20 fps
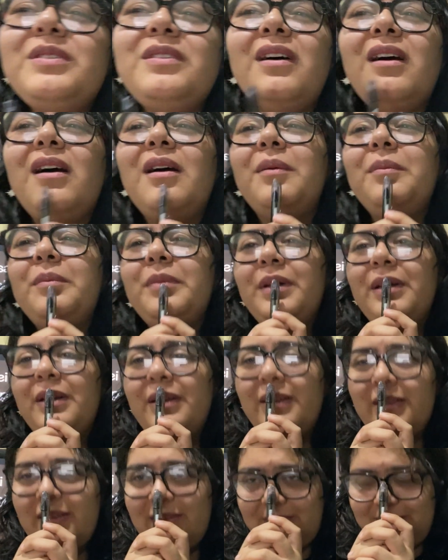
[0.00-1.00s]
dumb.
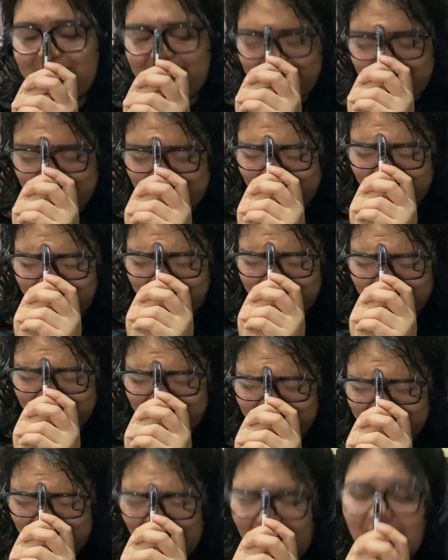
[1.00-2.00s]

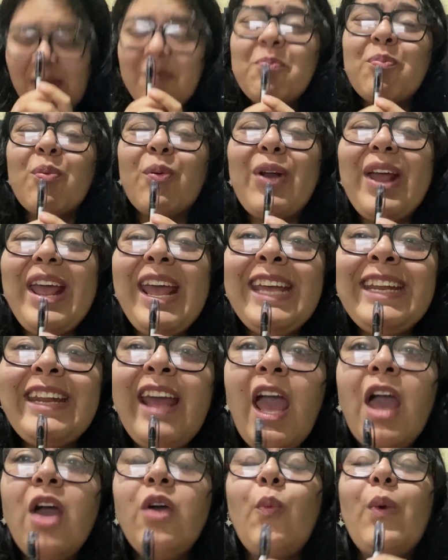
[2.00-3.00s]
I prayed
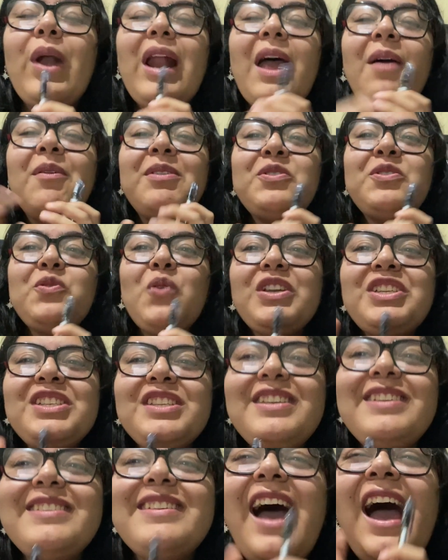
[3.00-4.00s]
when I was watching
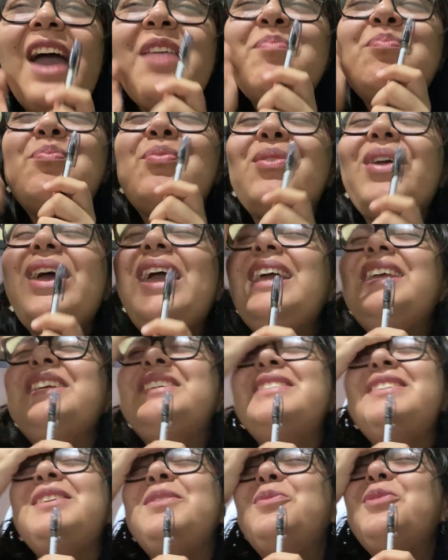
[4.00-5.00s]
this, I prayed
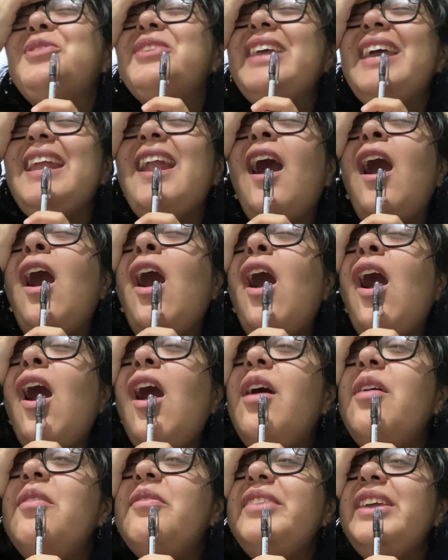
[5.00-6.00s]
she would get a
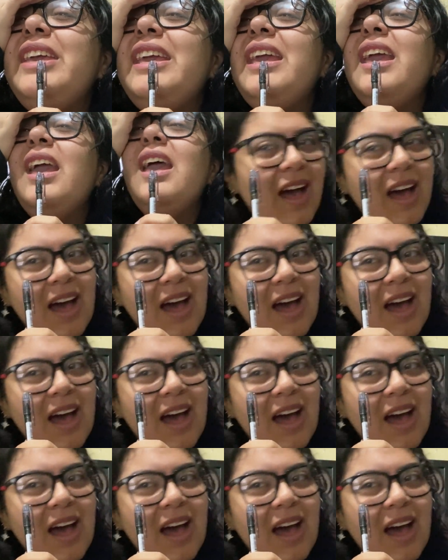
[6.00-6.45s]
hobby.